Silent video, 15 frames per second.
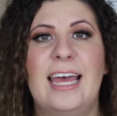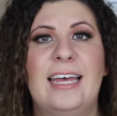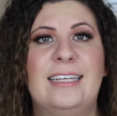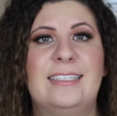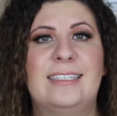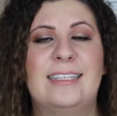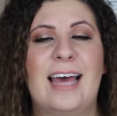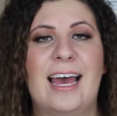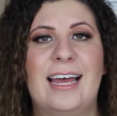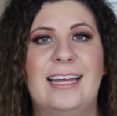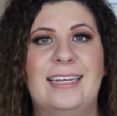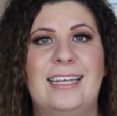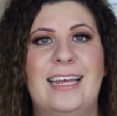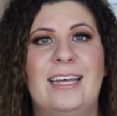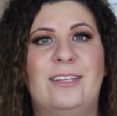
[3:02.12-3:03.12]
is
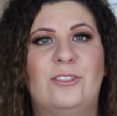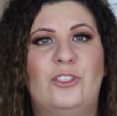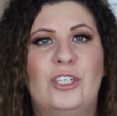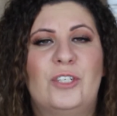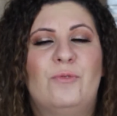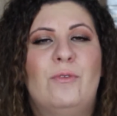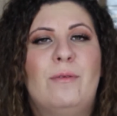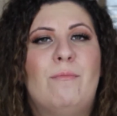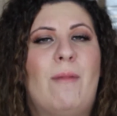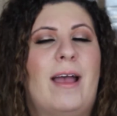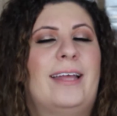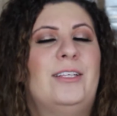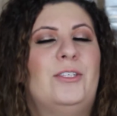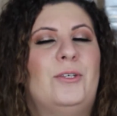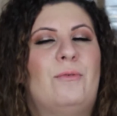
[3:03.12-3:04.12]
that it just
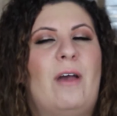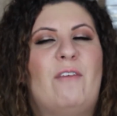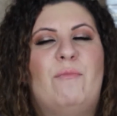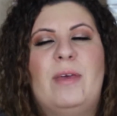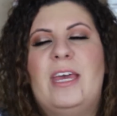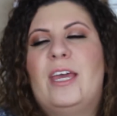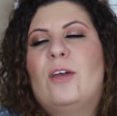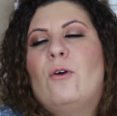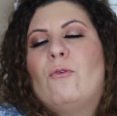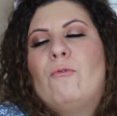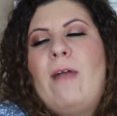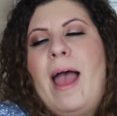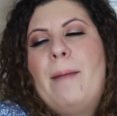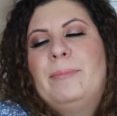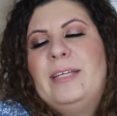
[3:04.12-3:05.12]
reminds you of being
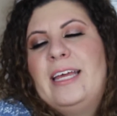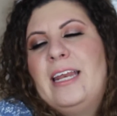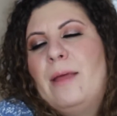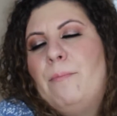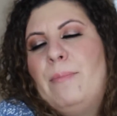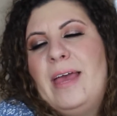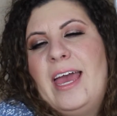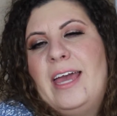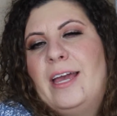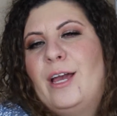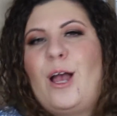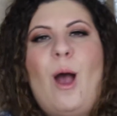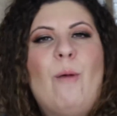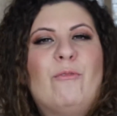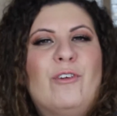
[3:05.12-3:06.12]
wrapped in a big,
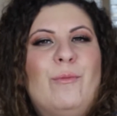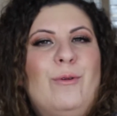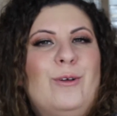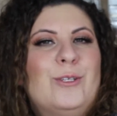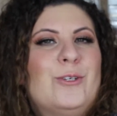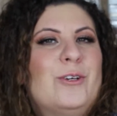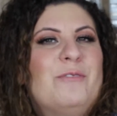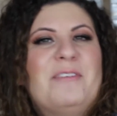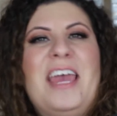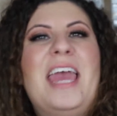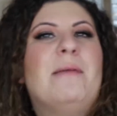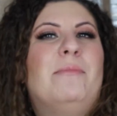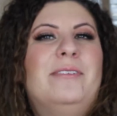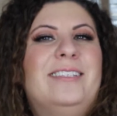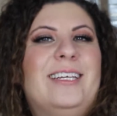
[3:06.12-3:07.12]
comfortable sort of
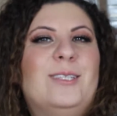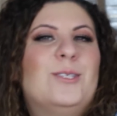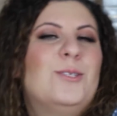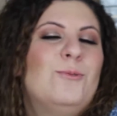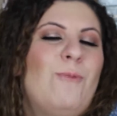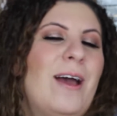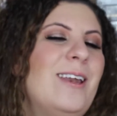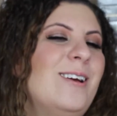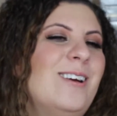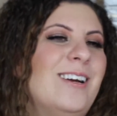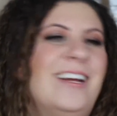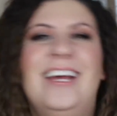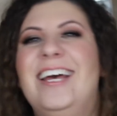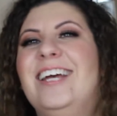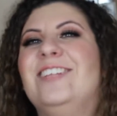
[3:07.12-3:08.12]
cable knit
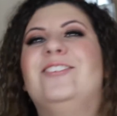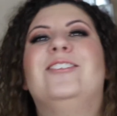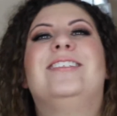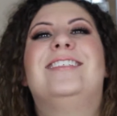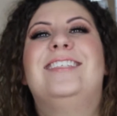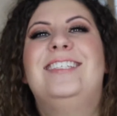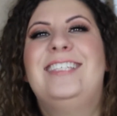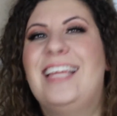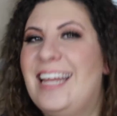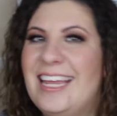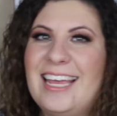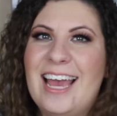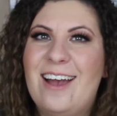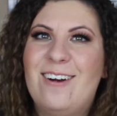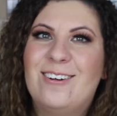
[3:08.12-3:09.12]
sweater, just
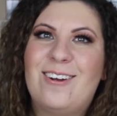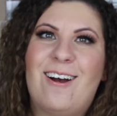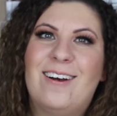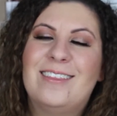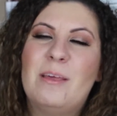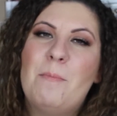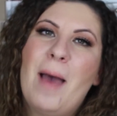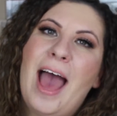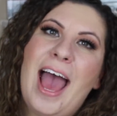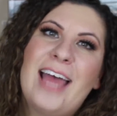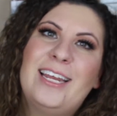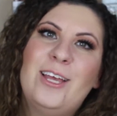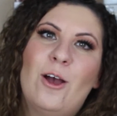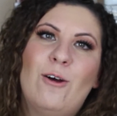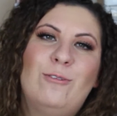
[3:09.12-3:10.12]
sitting out on the
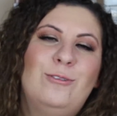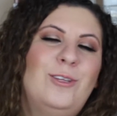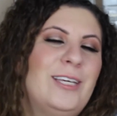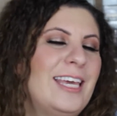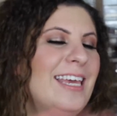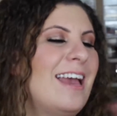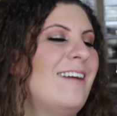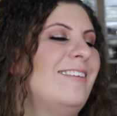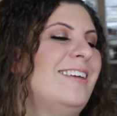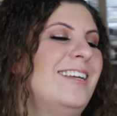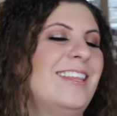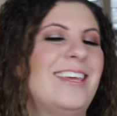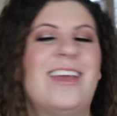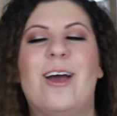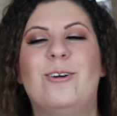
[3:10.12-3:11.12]
patio, looking out into
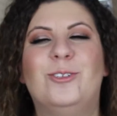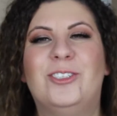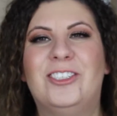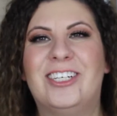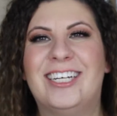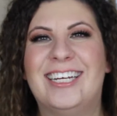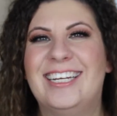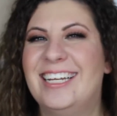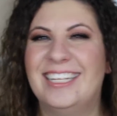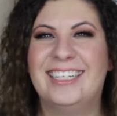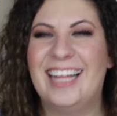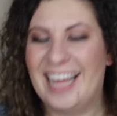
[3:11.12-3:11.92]
the ocean.